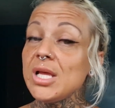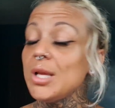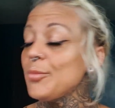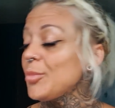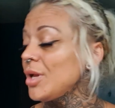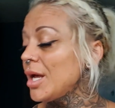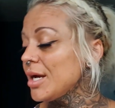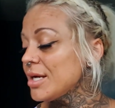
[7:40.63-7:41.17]

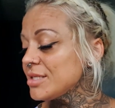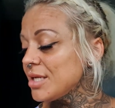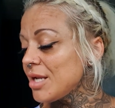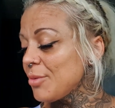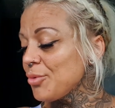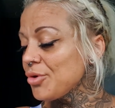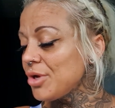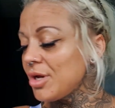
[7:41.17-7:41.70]
But like I said,
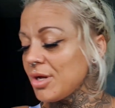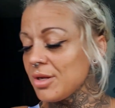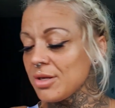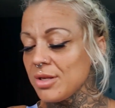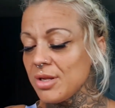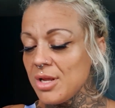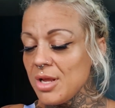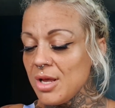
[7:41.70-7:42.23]
I'm gonna
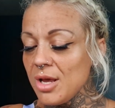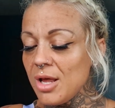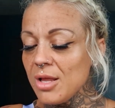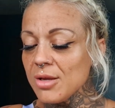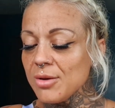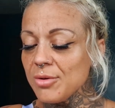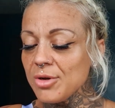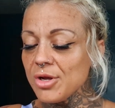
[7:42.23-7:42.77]

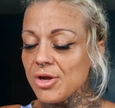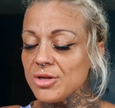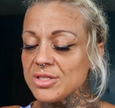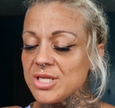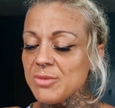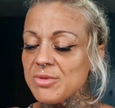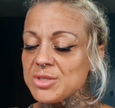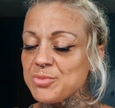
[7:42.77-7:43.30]

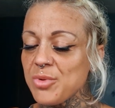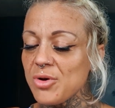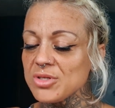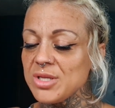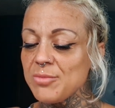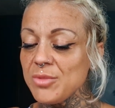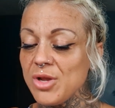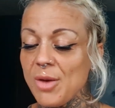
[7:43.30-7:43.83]
continue this box.
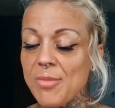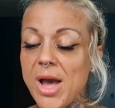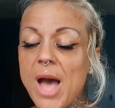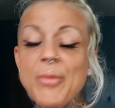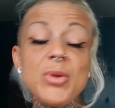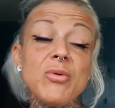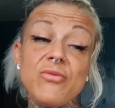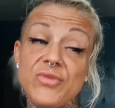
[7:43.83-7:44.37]
I'm
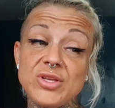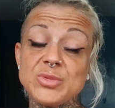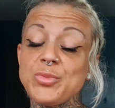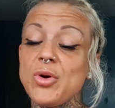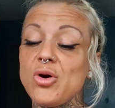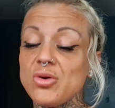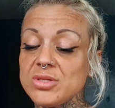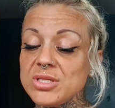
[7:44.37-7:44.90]
happy with this
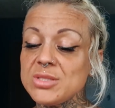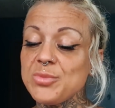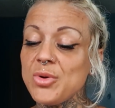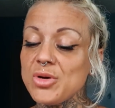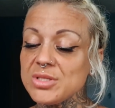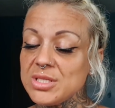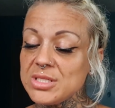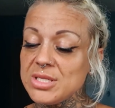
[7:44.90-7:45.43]
box. This
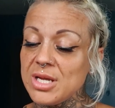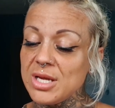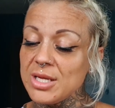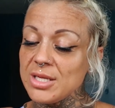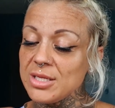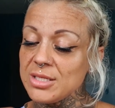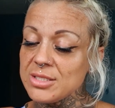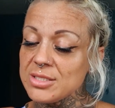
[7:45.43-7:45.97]
box is
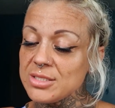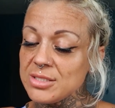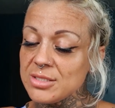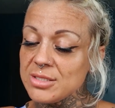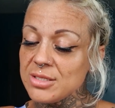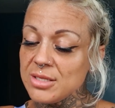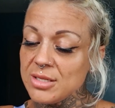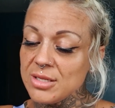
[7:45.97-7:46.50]
nice.
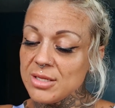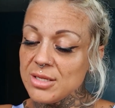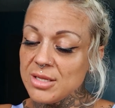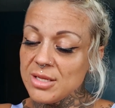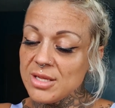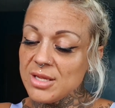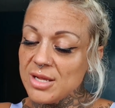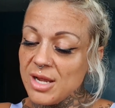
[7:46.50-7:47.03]

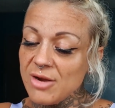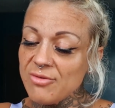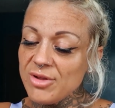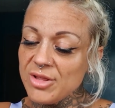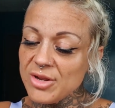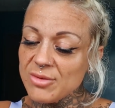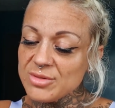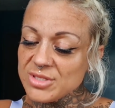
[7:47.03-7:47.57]
I really
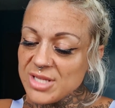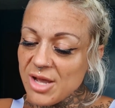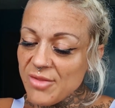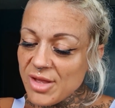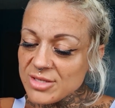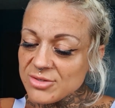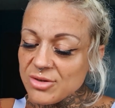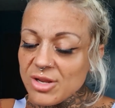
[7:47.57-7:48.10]
don't see how
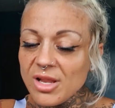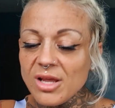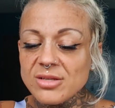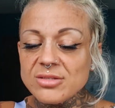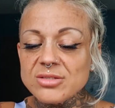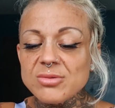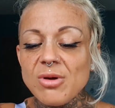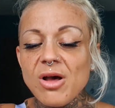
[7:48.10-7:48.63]
that's gonna
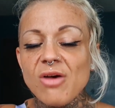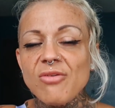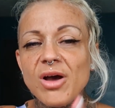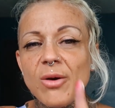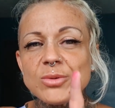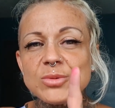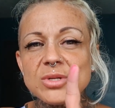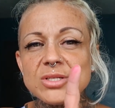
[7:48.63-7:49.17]
last 12
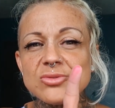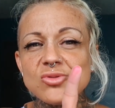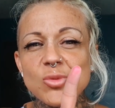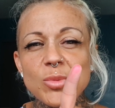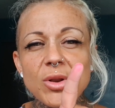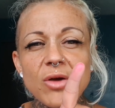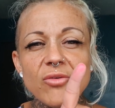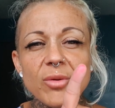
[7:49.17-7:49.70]
hours when it's
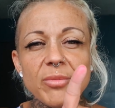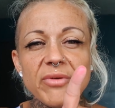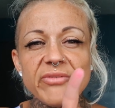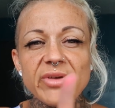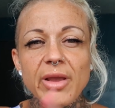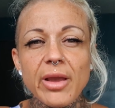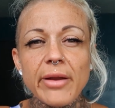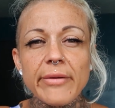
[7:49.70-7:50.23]
rubbing off on my
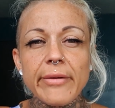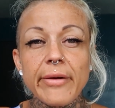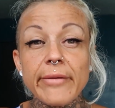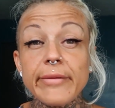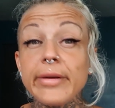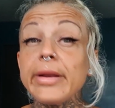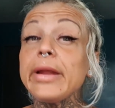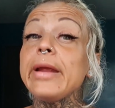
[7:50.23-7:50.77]
finger
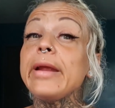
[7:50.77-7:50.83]
already.